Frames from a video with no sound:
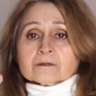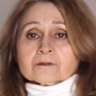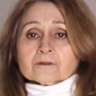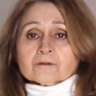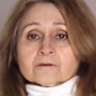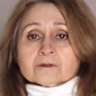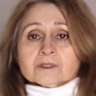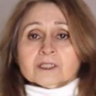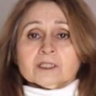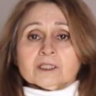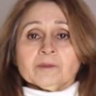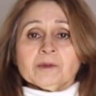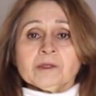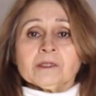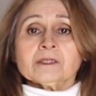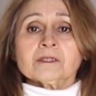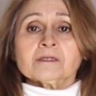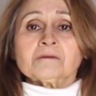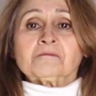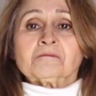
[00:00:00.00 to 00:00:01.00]
So take a
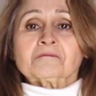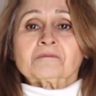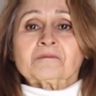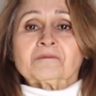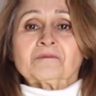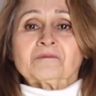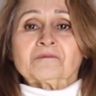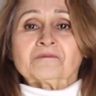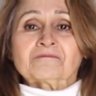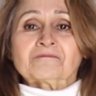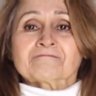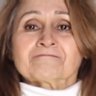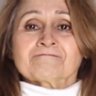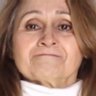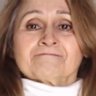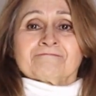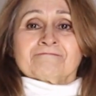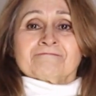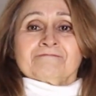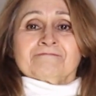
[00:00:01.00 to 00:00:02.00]
peek.
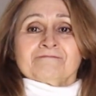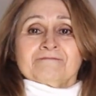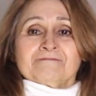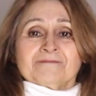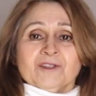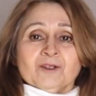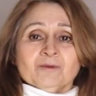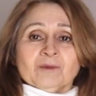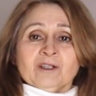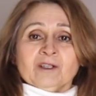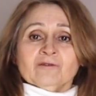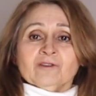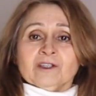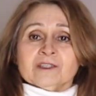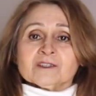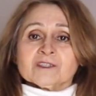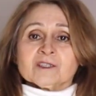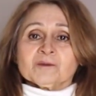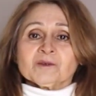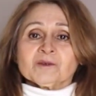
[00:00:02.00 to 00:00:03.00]
You might
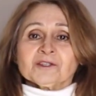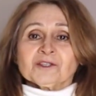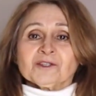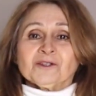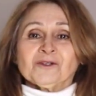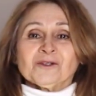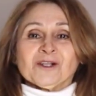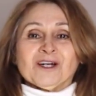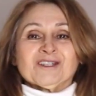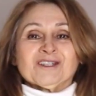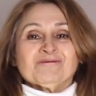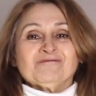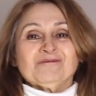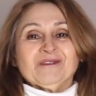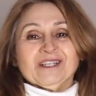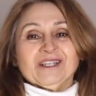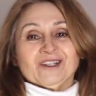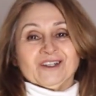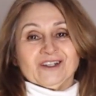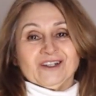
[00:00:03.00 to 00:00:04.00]
find something you like
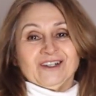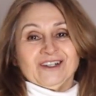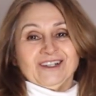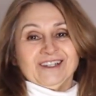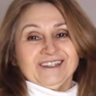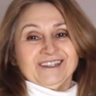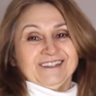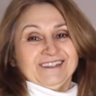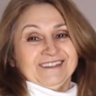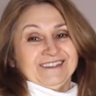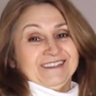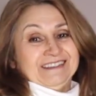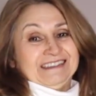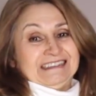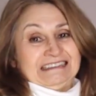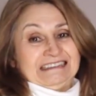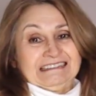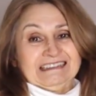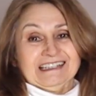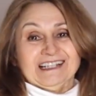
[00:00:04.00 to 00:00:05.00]
better.
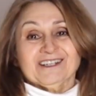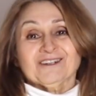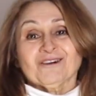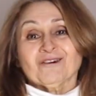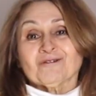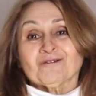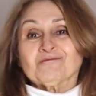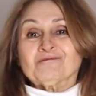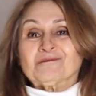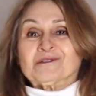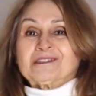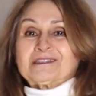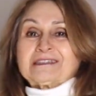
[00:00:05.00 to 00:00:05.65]
I hope.